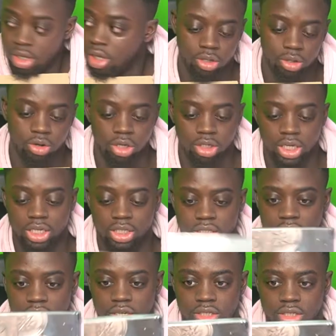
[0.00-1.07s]
We got day
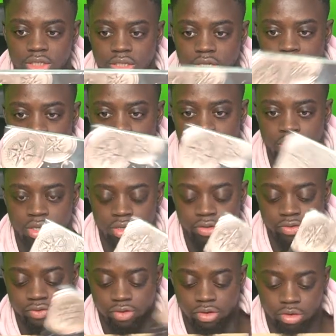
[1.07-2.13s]
six.
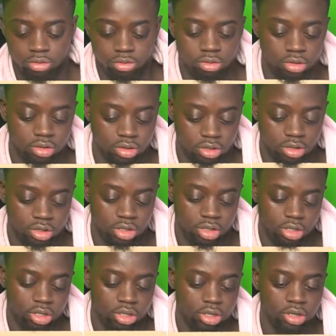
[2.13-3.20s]
So,
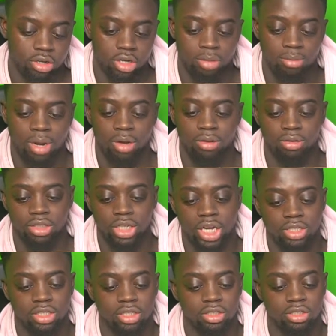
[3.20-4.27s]
got a Michael
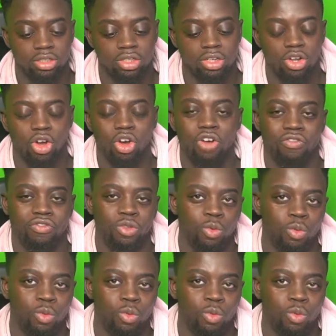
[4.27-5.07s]
Jackson Off the